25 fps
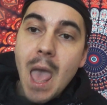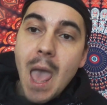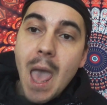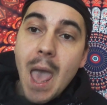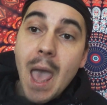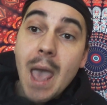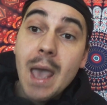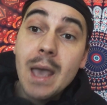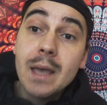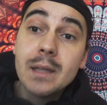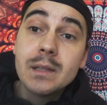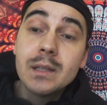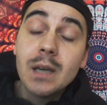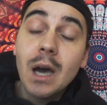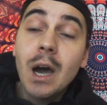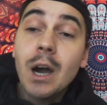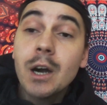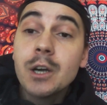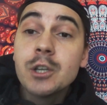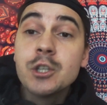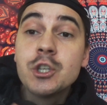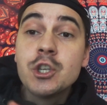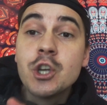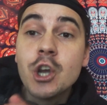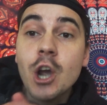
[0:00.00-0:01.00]
and
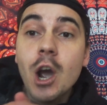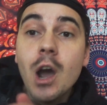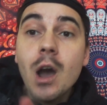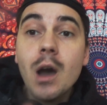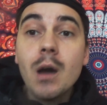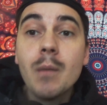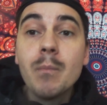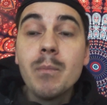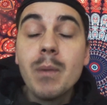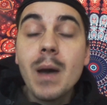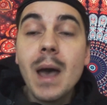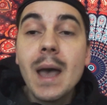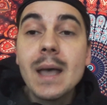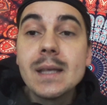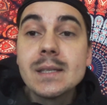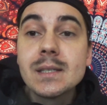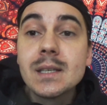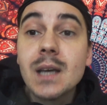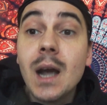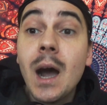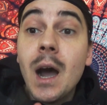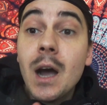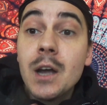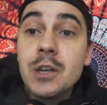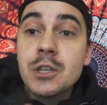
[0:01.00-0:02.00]
our job as
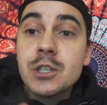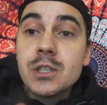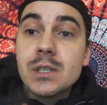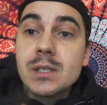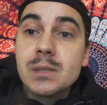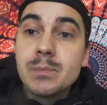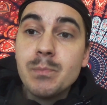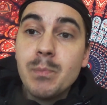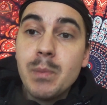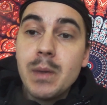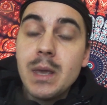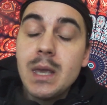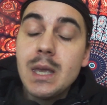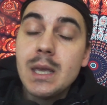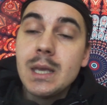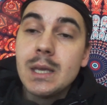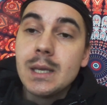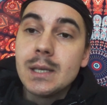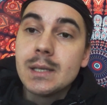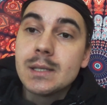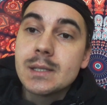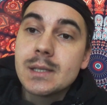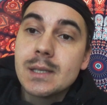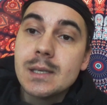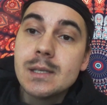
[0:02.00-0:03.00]
conscious
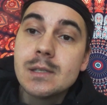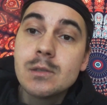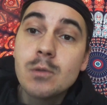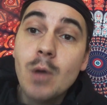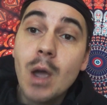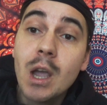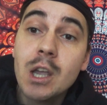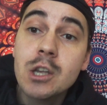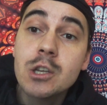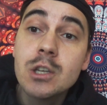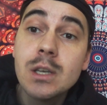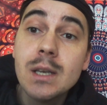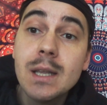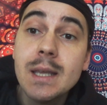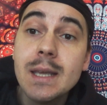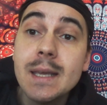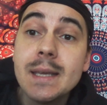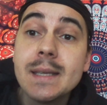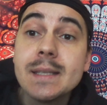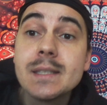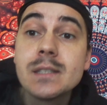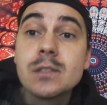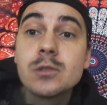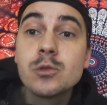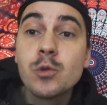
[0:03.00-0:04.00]
beings is to actually
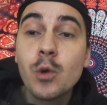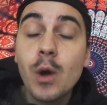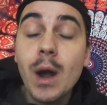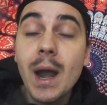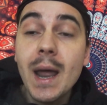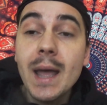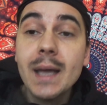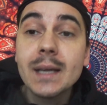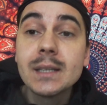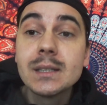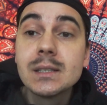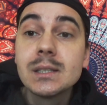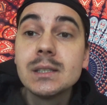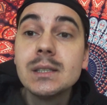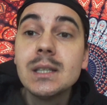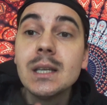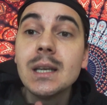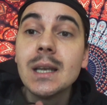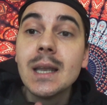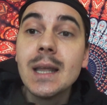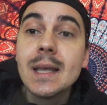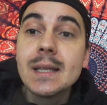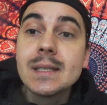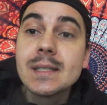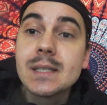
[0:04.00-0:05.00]
extract the
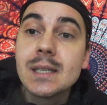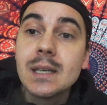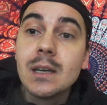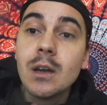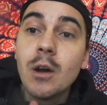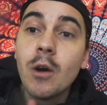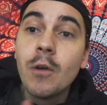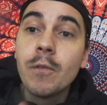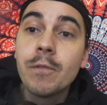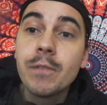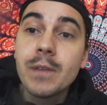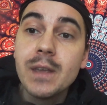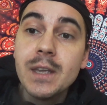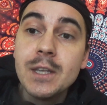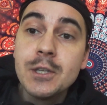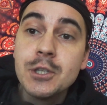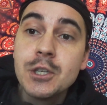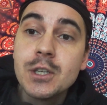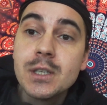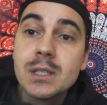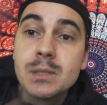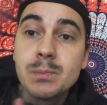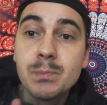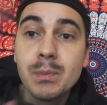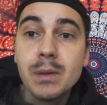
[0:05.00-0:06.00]
lesson of each
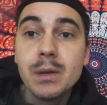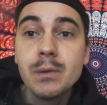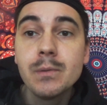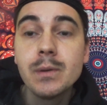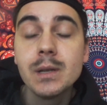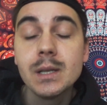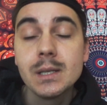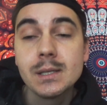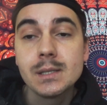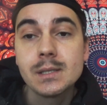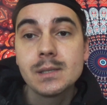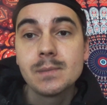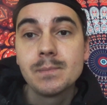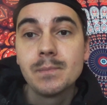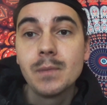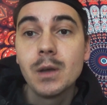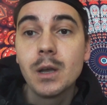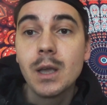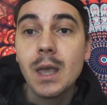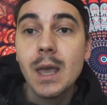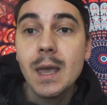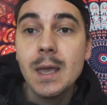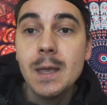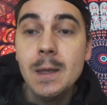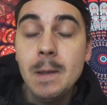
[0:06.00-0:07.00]
experience,
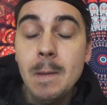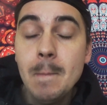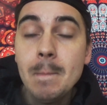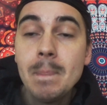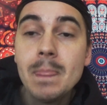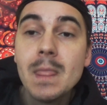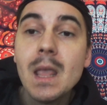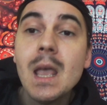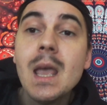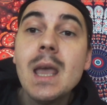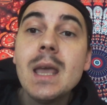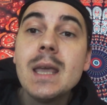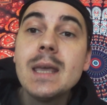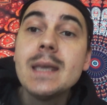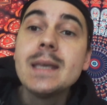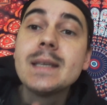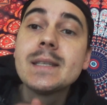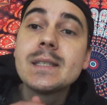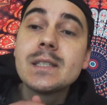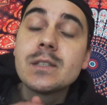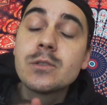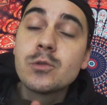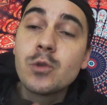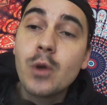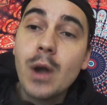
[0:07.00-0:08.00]
okay?
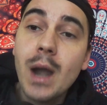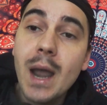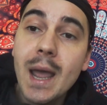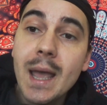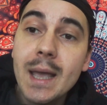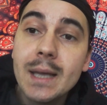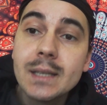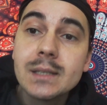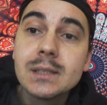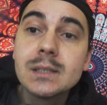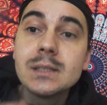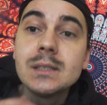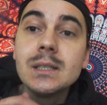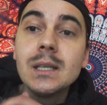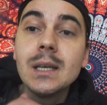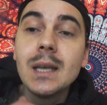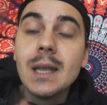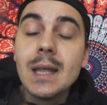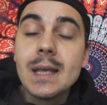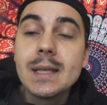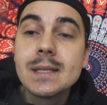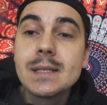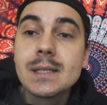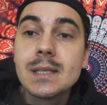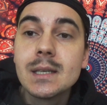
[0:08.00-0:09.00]
Extract the
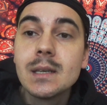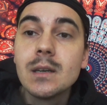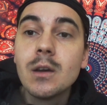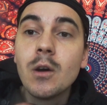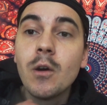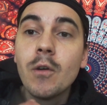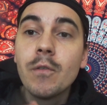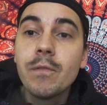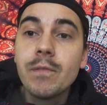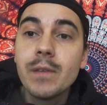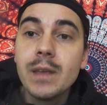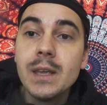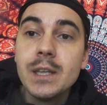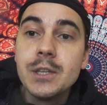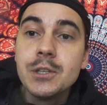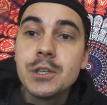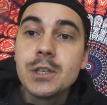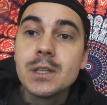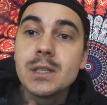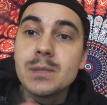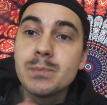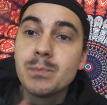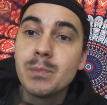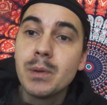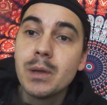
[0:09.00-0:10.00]
lesson of each
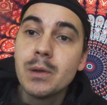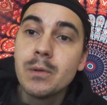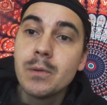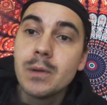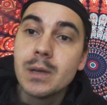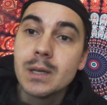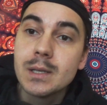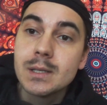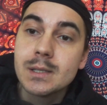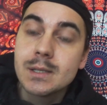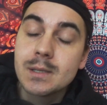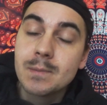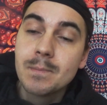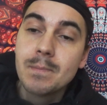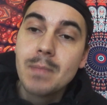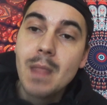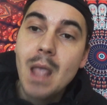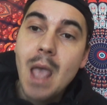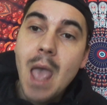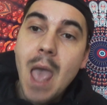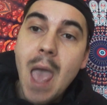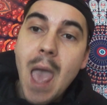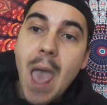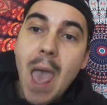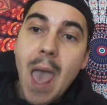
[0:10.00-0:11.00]
experience.
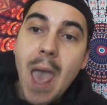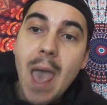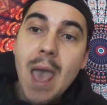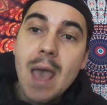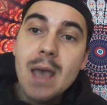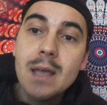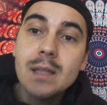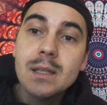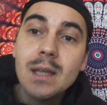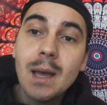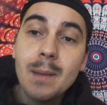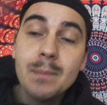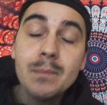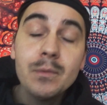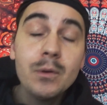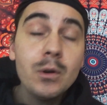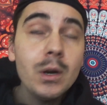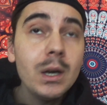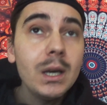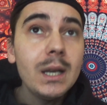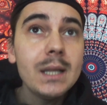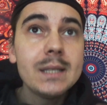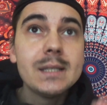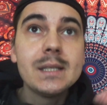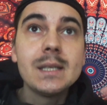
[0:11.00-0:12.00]
And I'm
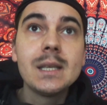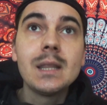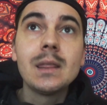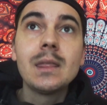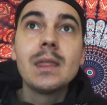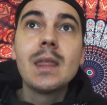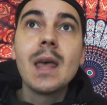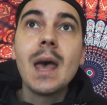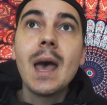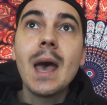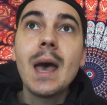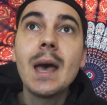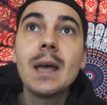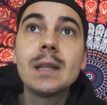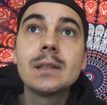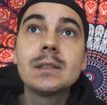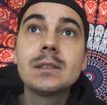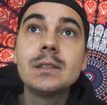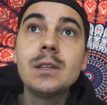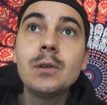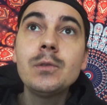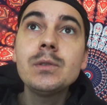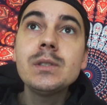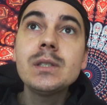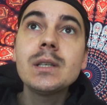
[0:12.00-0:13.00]
realizing that
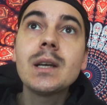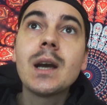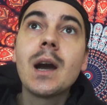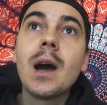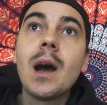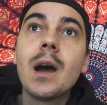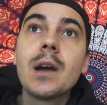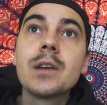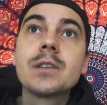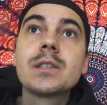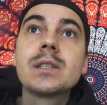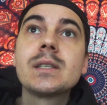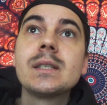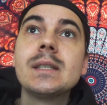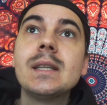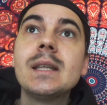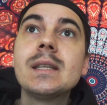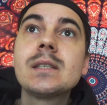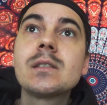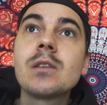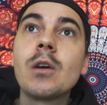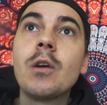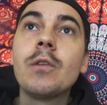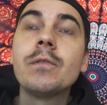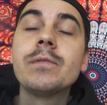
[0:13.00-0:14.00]
there is the
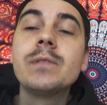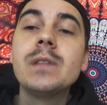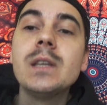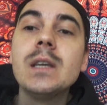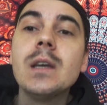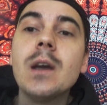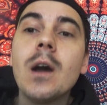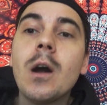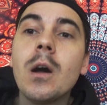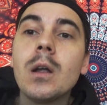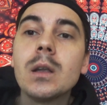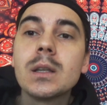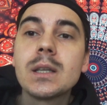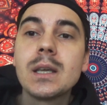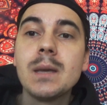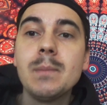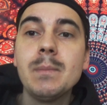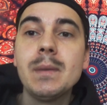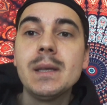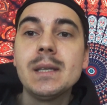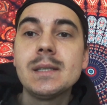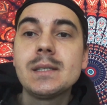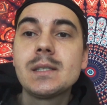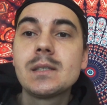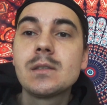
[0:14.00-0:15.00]
consciousness of the
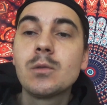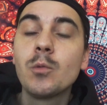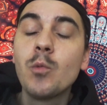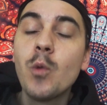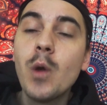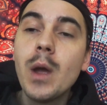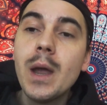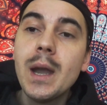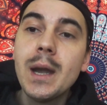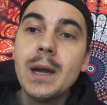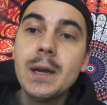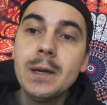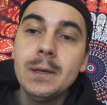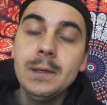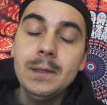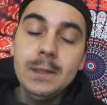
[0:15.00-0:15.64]
alchemist where